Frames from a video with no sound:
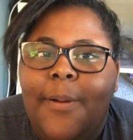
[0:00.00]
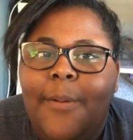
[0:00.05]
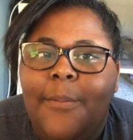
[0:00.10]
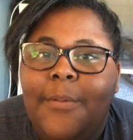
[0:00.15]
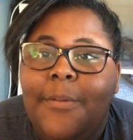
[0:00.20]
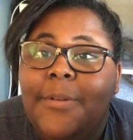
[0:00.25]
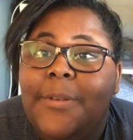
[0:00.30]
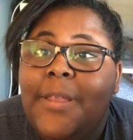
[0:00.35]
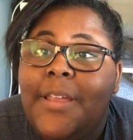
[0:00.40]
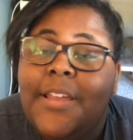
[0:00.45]

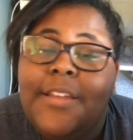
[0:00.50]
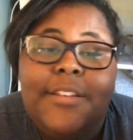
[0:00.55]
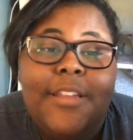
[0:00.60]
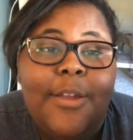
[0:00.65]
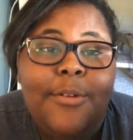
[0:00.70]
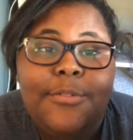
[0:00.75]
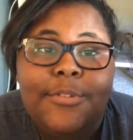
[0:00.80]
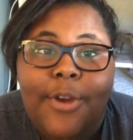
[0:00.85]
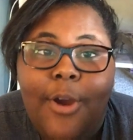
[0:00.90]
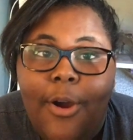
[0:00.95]
we were laying
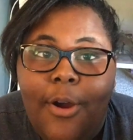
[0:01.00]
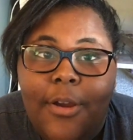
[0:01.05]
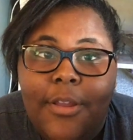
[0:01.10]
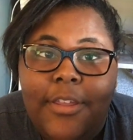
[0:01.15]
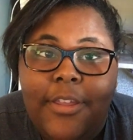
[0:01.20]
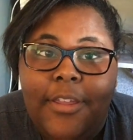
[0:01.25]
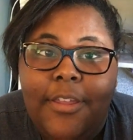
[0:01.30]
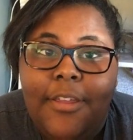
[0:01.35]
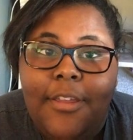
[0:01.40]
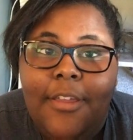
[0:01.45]
down
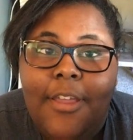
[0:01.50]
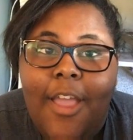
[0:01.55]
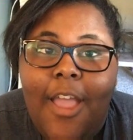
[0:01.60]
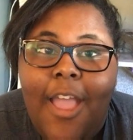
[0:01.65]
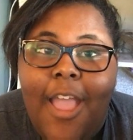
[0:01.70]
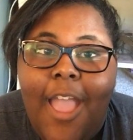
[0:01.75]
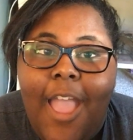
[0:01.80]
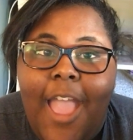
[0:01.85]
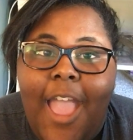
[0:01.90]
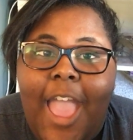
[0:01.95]
talking,
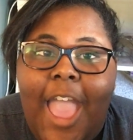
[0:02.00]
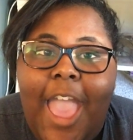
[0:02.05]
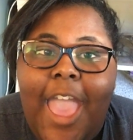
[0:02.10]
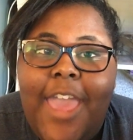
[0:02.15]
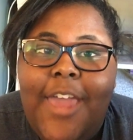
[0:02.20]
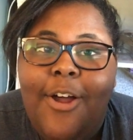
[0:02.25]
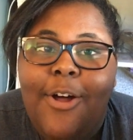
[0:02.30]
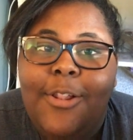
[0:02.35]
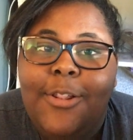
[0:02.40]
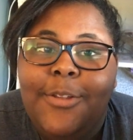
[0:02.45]

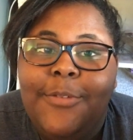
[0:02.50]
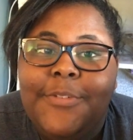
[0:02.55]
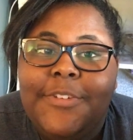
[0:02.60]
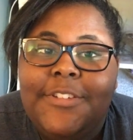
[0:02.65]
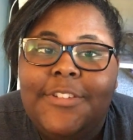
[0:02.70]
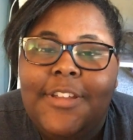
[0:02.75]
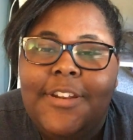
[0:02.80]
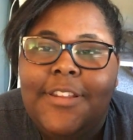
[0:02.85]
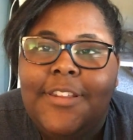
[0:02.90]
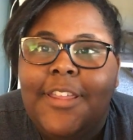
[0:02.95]
and all of a
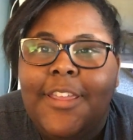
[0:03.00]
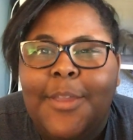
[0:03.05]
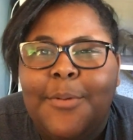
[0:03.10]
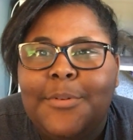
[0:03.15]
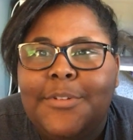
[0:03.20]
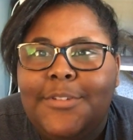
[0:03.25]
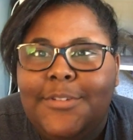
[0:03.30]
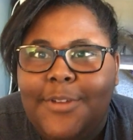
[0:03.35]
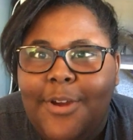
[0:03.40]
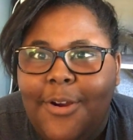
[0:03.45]
sudden, like it
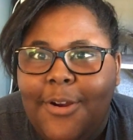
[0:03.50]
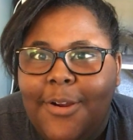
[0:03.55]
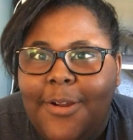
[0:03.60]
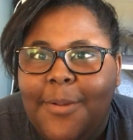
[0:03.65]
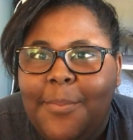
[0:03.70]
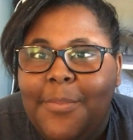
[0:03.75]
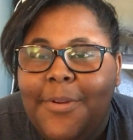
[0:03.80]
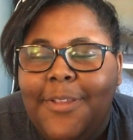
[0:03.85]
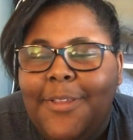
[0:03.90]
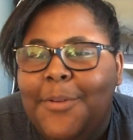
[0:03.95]
was dark,
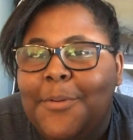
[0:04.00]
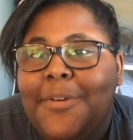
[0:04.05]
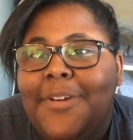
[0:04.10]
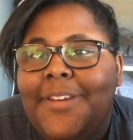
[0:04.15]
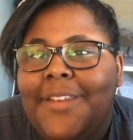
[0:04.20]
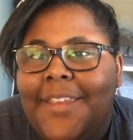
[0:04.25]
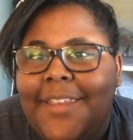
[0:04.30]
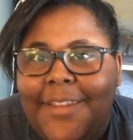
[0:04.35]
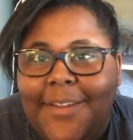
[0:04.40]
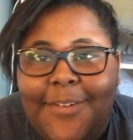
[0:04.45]
but you
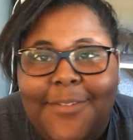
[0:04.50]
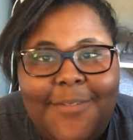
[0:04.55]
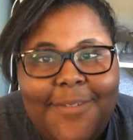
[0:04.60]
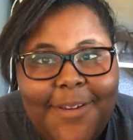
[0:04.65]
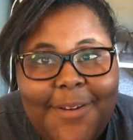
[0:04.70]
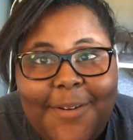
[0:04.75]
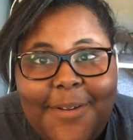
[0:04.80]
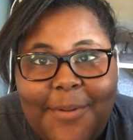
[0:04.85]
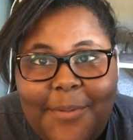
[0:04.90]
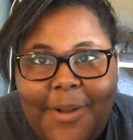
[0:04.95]
could hear
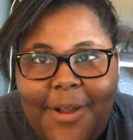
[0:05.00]
very